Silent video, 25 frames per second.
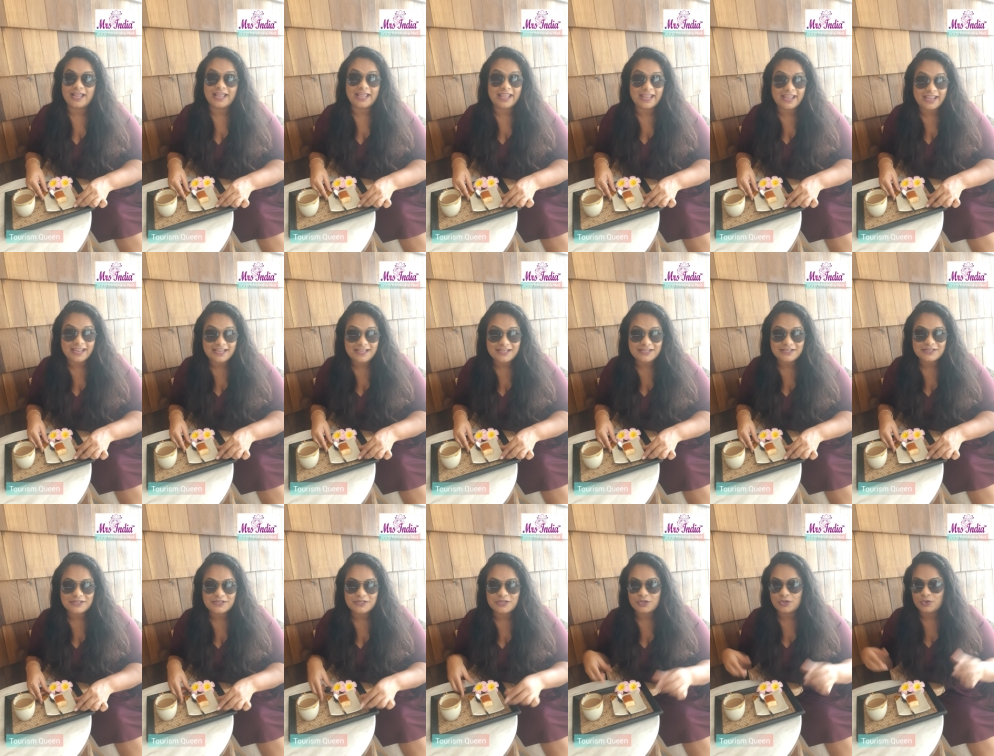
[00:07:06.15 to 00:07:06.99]
egg,
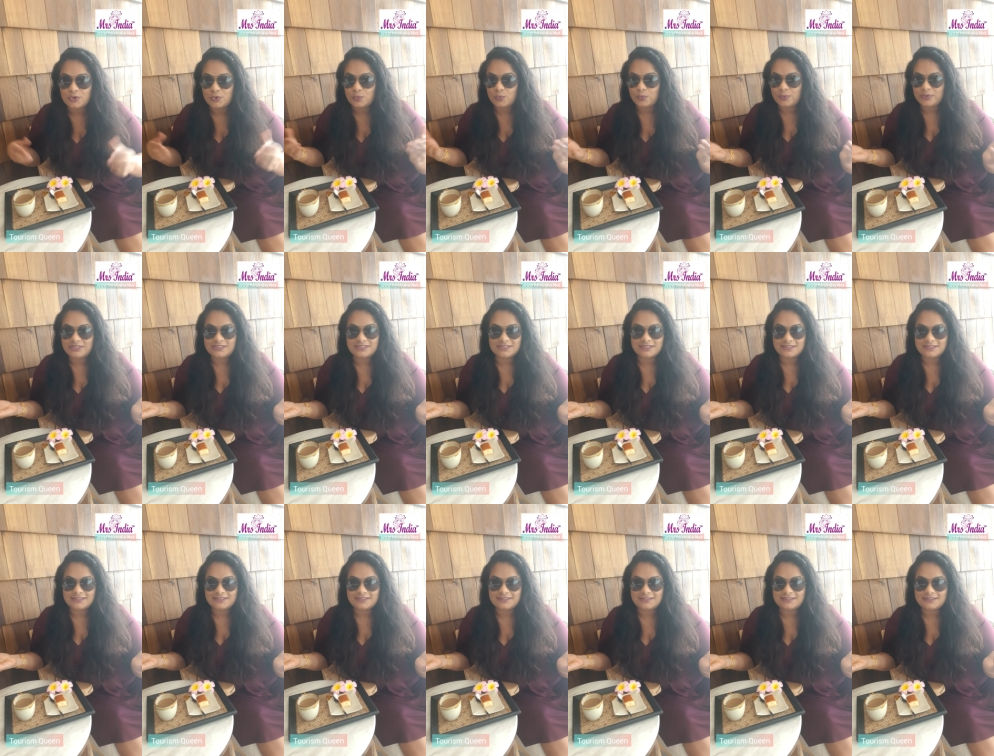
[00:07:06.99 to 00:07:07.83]
which
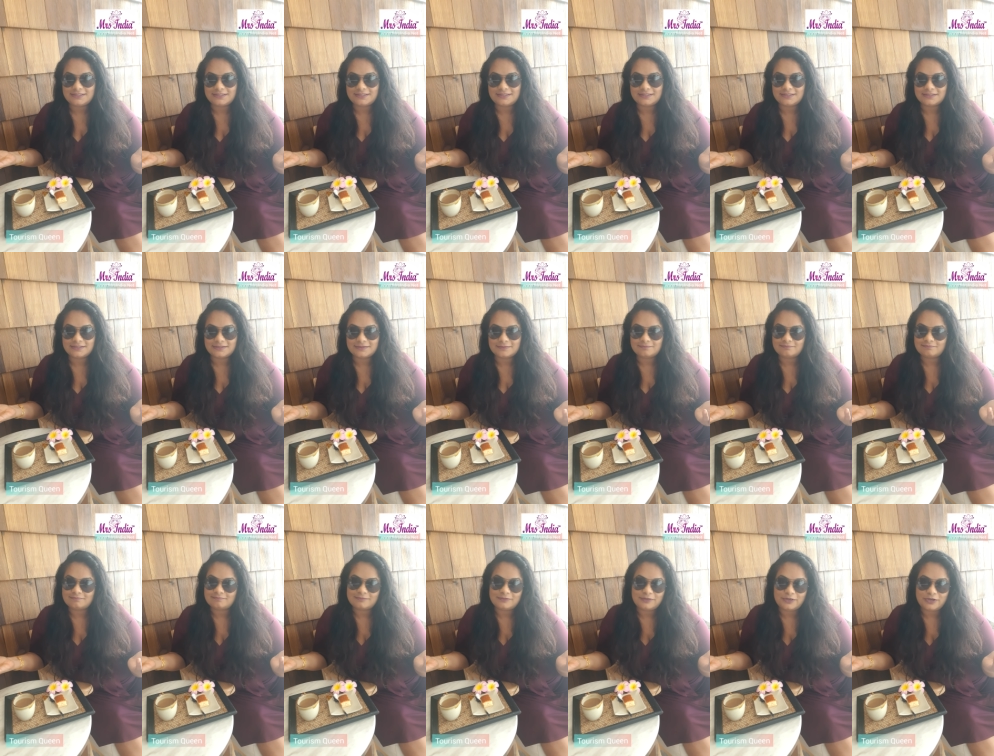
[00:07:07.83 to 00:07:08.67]
is,
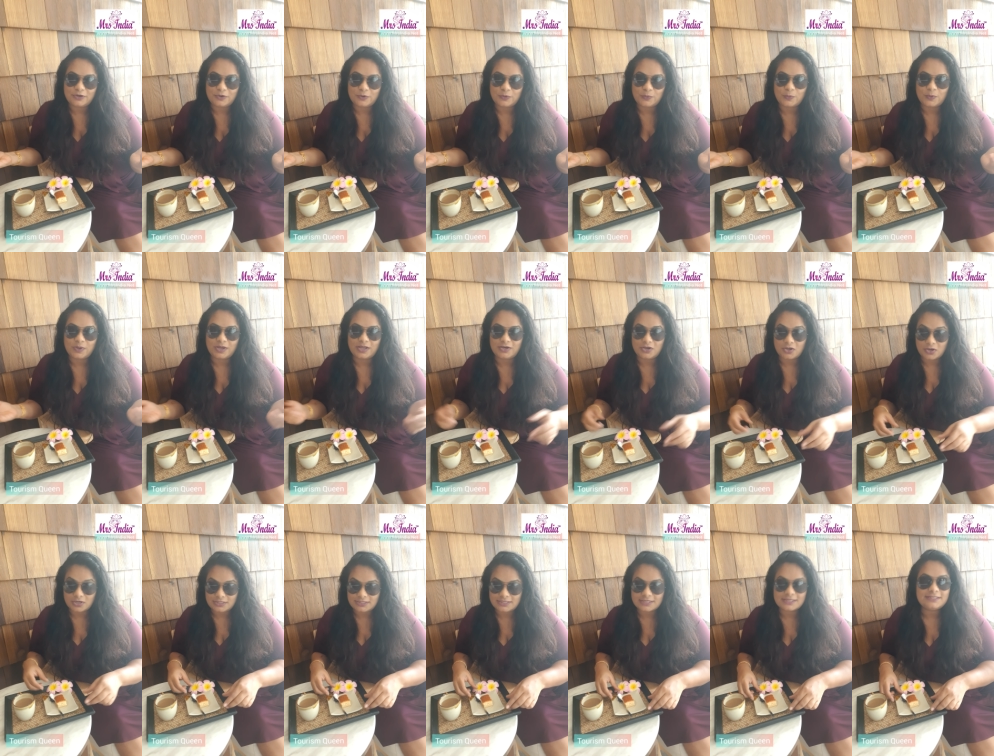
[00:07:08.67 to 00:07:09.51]
you know,
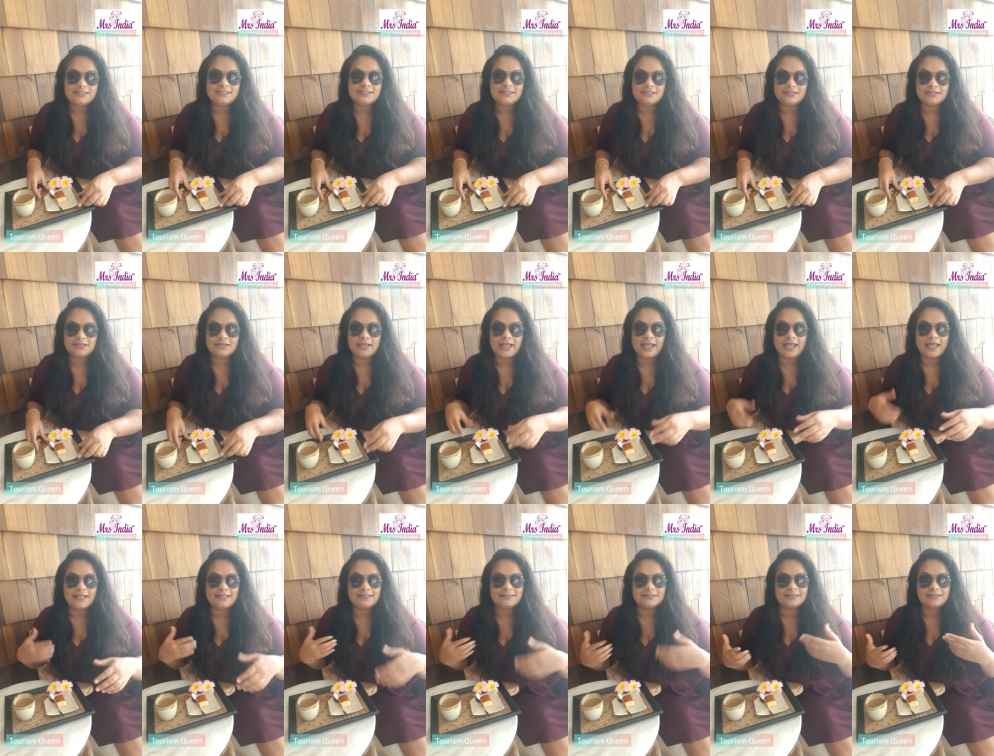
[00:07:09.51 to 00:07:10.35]
not considered
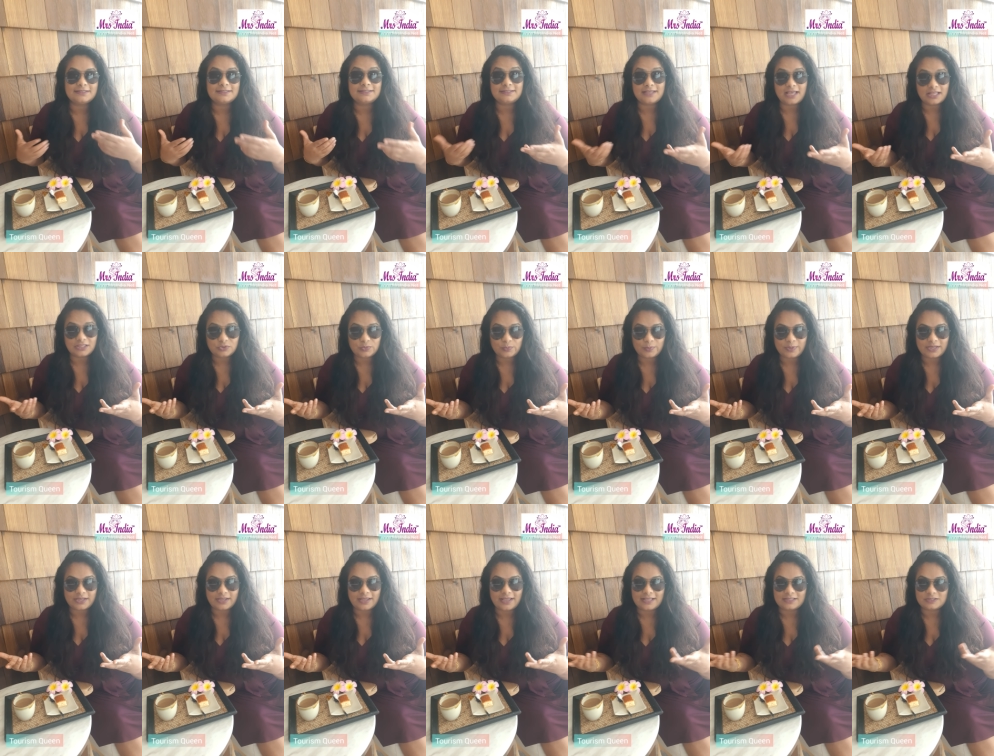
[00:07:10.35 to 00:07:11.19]
as
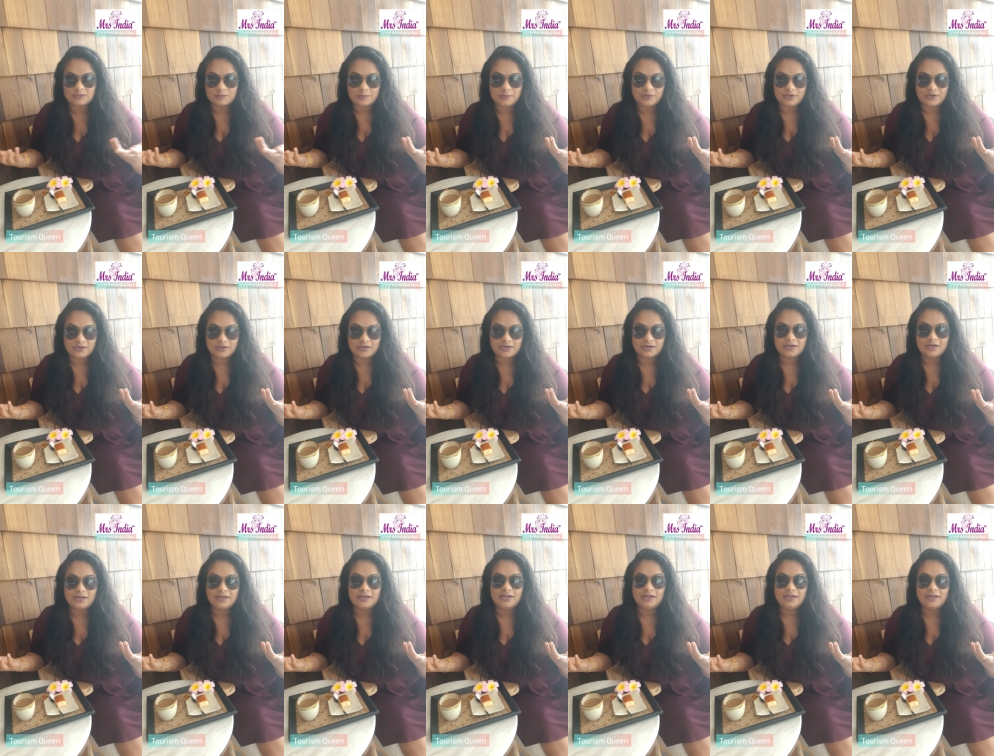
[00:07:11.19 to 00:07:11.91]
sattvic as per